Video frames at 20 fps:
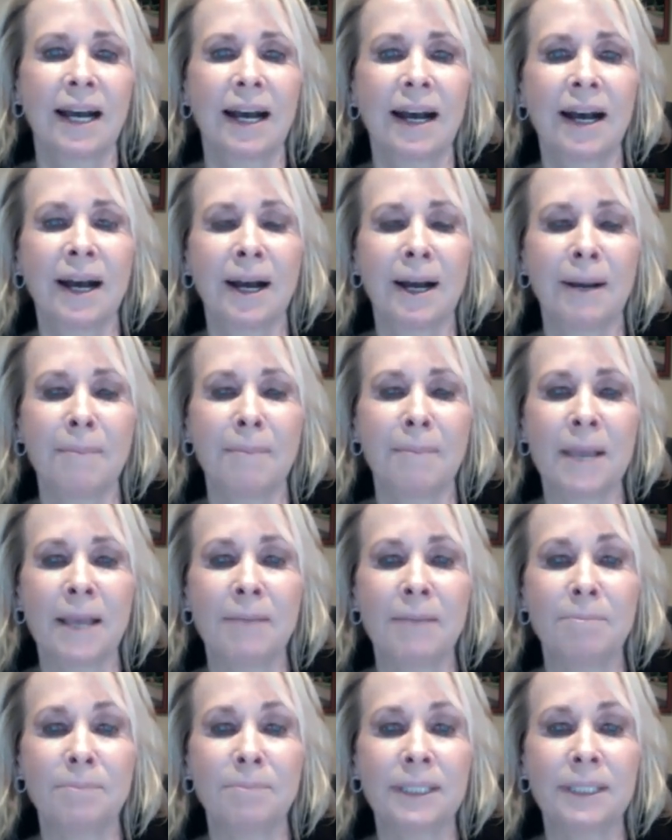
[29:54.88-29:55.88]

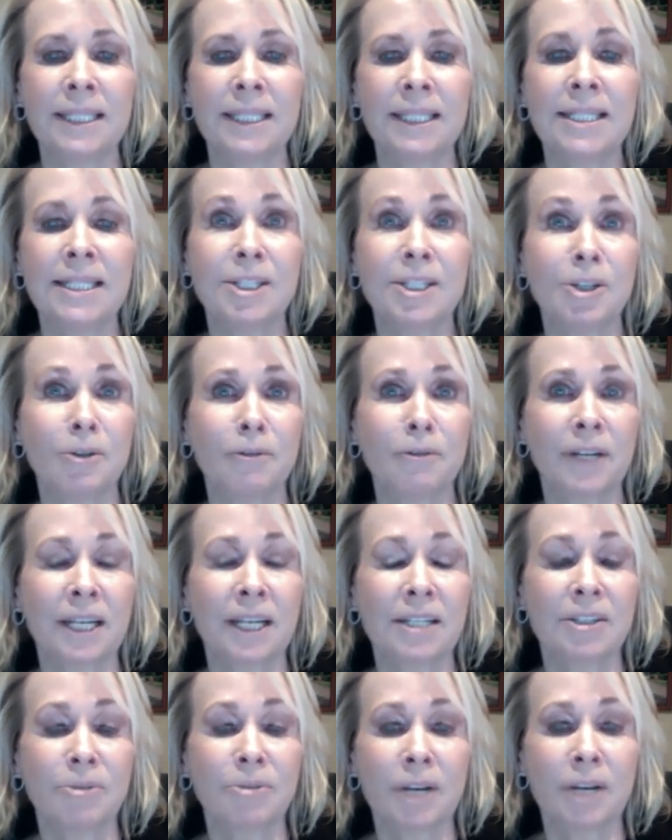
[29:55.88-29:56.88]
And please don't
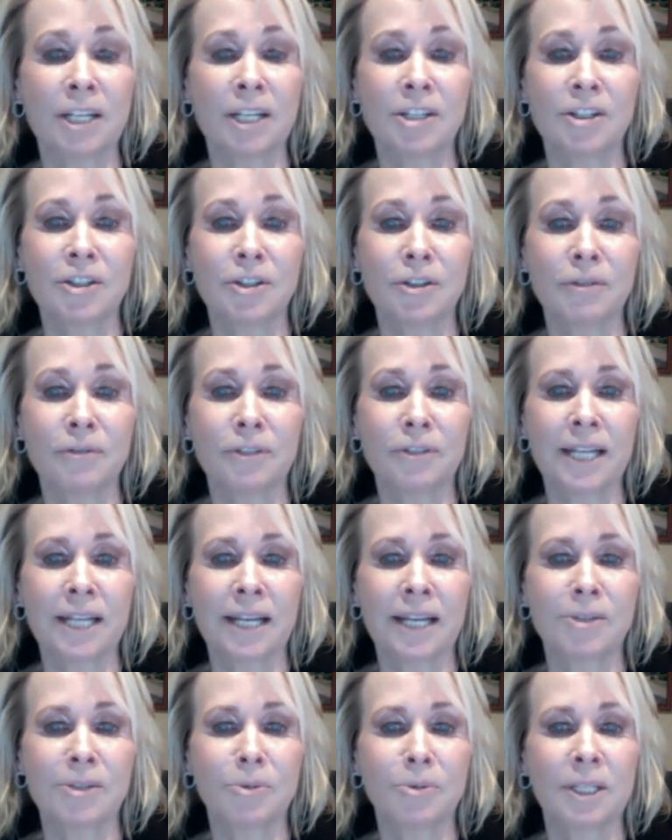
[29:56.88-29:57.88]
forget to register for
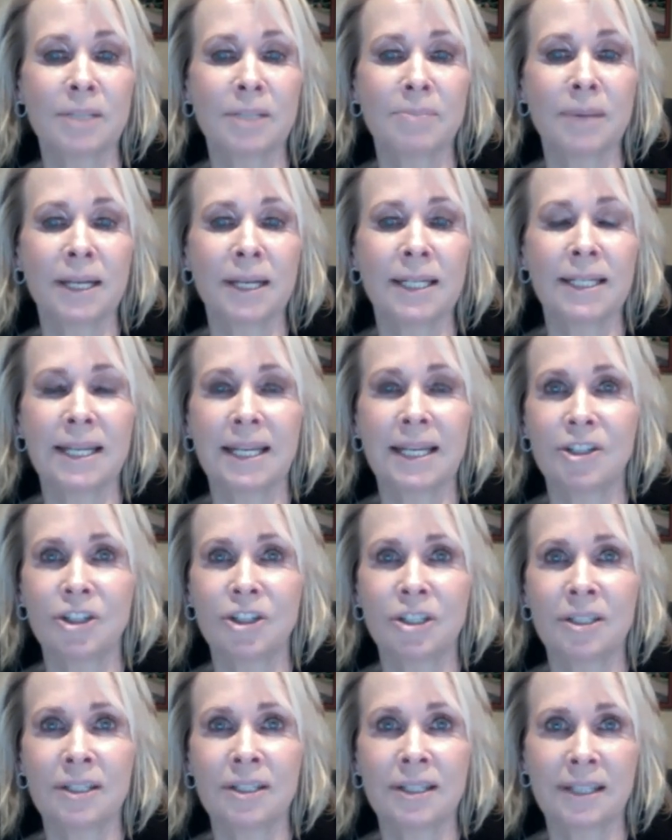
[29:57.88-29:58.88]
next week's
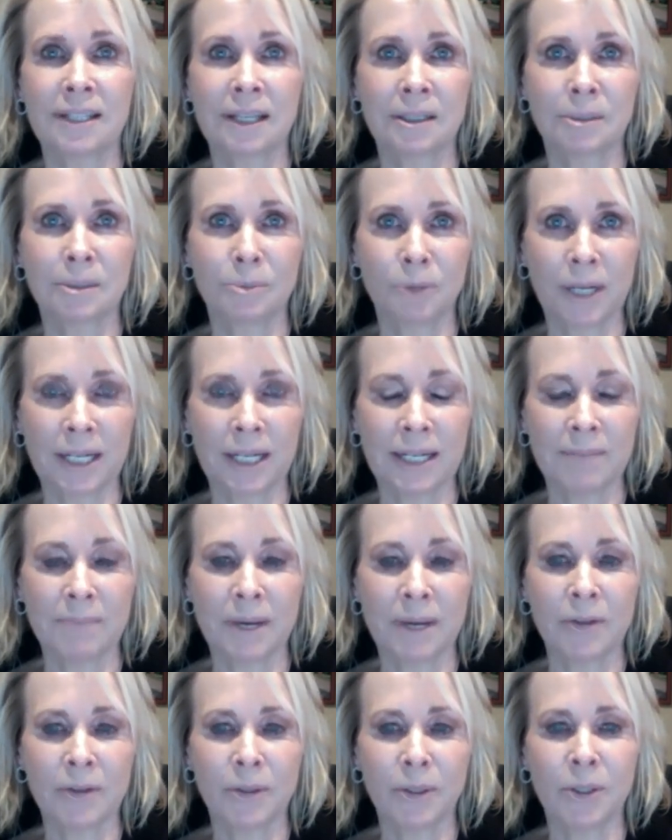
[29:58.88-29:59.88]
meditation, Celebrating
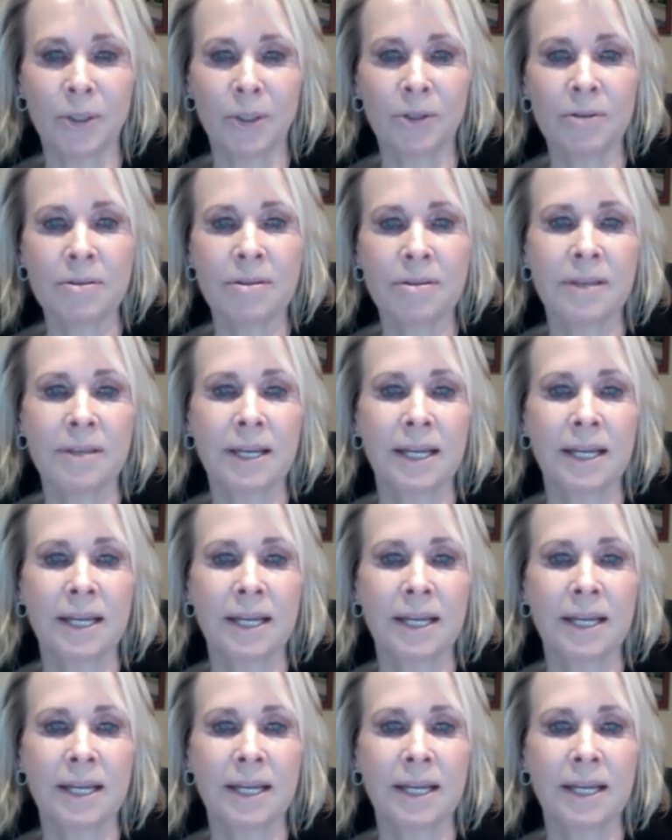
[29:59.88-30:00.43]
Mother Earth.